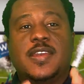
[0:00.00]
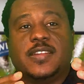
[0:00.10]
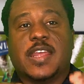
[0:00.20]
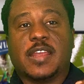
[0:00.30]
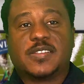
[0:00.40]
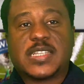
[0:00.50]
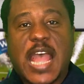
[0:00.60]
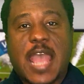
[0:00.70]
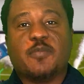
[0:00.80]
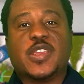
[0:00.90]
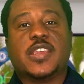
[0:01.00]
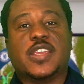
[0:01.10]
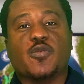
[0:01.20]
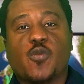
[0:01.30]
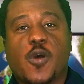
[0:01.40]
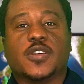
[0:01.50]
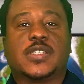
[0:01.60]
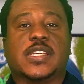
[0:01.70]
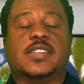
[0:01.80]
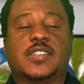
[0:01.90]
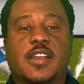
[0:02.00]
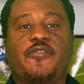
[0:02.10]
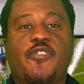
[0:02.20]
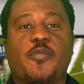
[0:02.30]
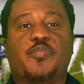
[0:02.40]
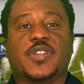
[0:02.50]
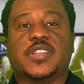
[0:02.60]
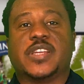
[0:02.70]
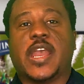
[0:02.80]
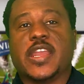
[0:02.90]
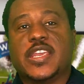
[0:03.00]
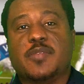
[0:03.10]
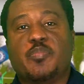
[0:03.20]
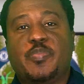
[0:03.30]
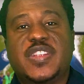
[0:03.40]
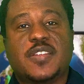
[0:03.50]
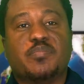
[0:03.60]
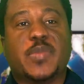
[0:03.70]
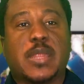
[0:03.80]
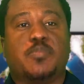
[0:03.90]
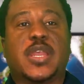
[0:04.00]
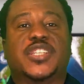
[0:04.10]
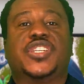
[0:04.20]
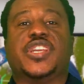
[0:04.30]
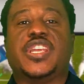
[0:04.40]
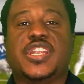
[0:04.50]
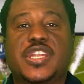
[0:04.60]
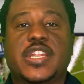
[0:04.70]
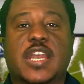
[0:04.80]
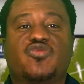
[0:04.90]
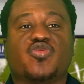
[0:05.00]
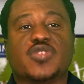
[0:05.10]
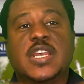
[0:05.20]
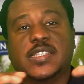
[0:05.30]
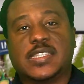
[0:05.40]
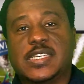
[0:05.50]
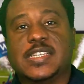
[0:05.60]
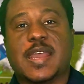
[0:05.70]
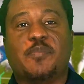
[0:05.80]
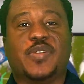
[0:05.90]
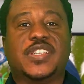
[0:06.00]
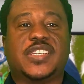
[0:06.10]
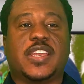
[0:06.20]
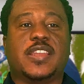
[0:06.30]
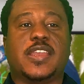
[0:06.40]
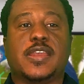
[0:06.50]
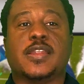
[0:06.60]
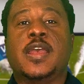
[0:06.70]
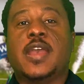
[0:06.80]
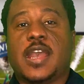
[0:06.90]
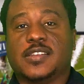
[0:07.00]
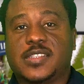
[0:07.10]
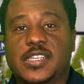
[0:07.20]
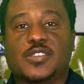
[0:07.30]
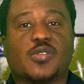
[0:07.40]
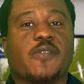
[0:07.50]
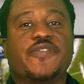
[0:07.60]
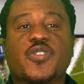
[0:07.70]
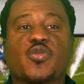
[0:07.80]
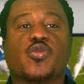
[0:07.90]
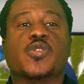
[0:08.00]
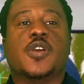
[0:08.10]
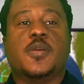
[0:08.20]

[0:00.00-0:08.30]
the time he was in Stamford Bridge, and he did make mention he needed to see the bridge again and see some few